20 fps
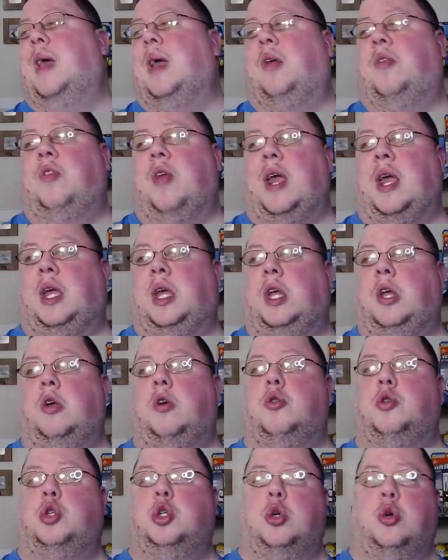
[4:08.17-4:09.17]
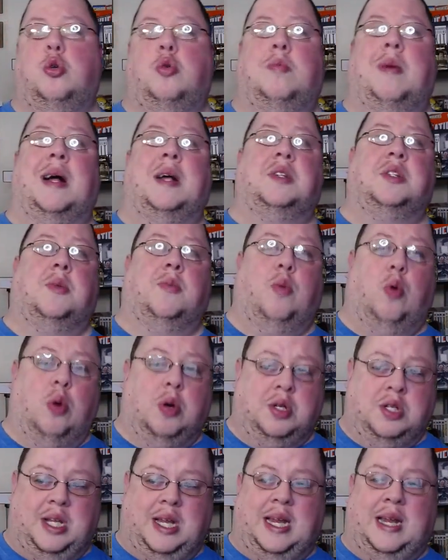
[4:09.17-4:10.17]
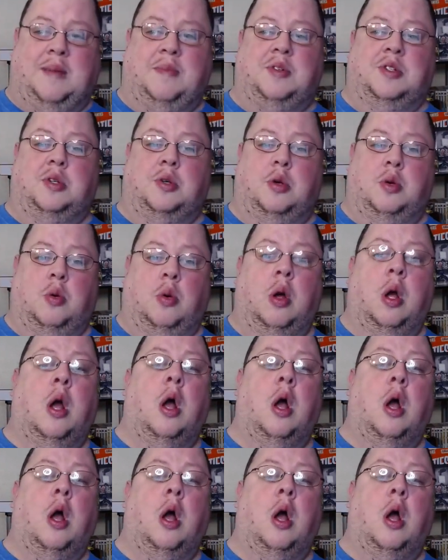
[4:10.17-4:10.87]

thank you to my support team, to